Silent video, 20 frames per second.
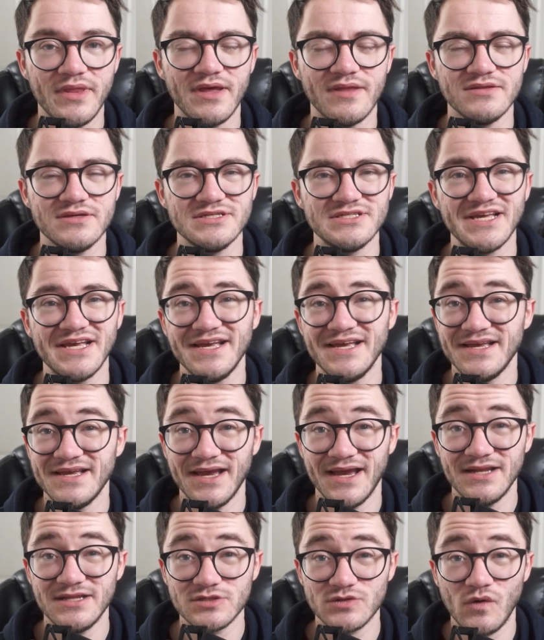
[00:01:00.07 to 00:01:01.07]
others,
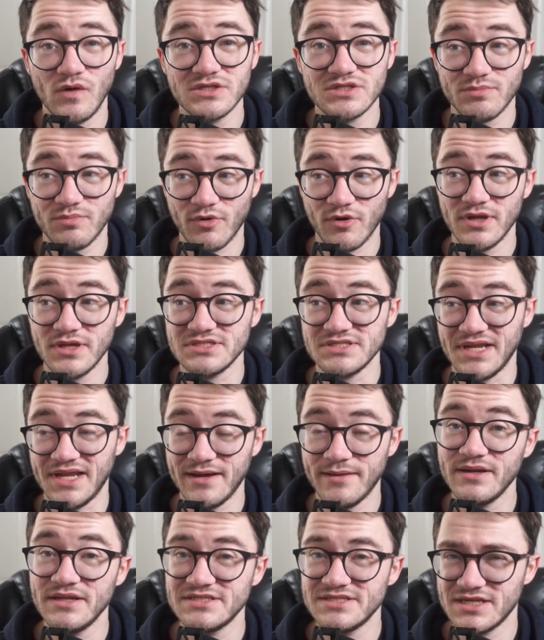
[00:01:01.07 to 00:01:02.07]
and it's quite surprising how
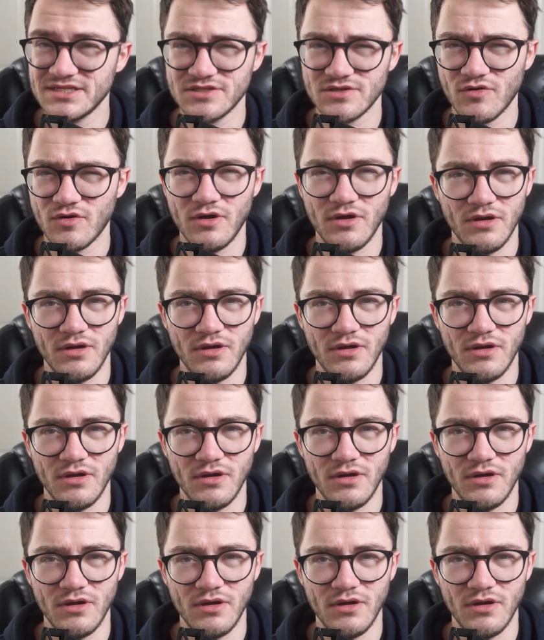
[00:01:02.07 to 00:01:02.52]
many sets there are.